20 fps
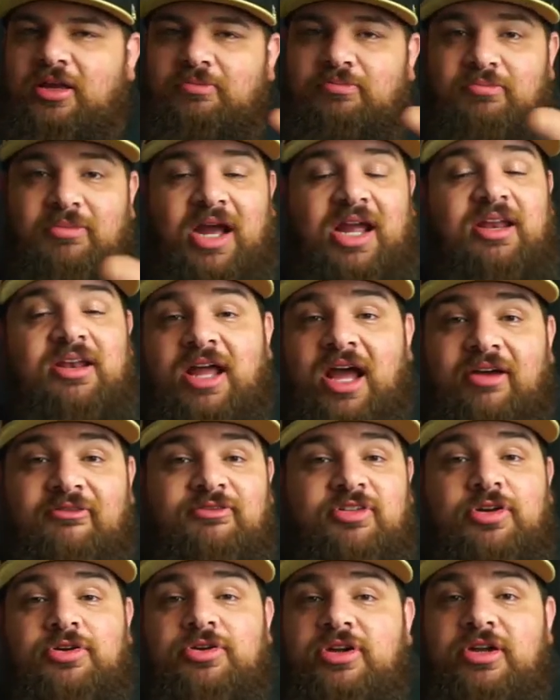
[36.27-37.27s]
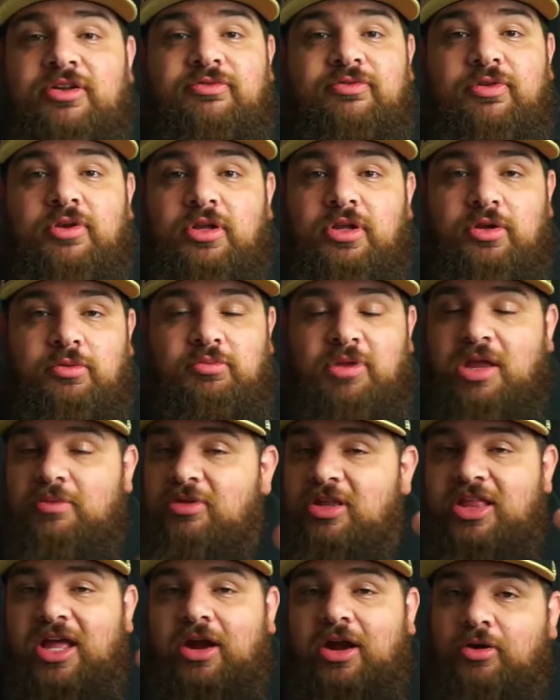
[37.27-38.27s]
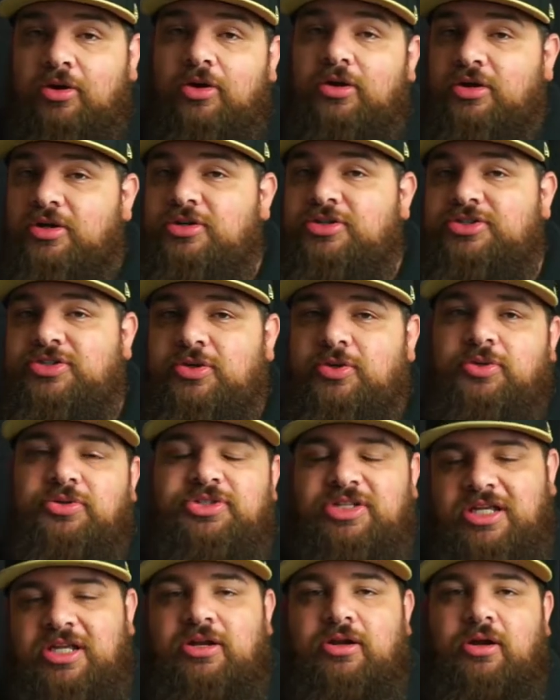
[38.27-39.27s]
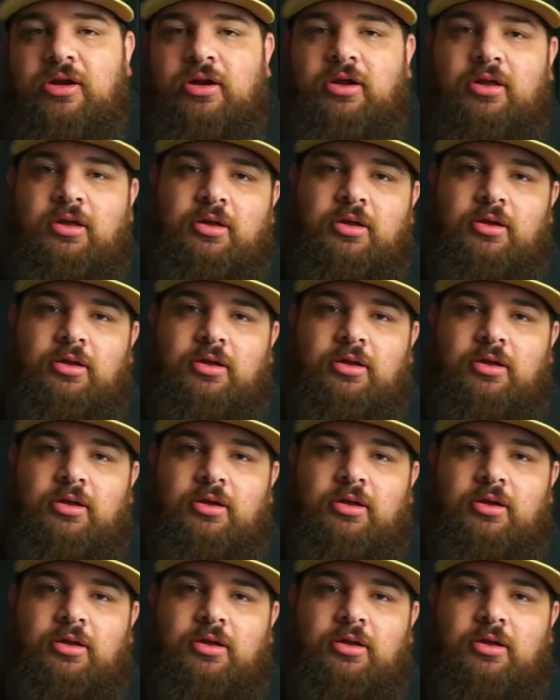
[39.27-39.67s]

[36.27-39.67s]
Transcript: Might not feel good for you. Maybe that hurt your soul to hear.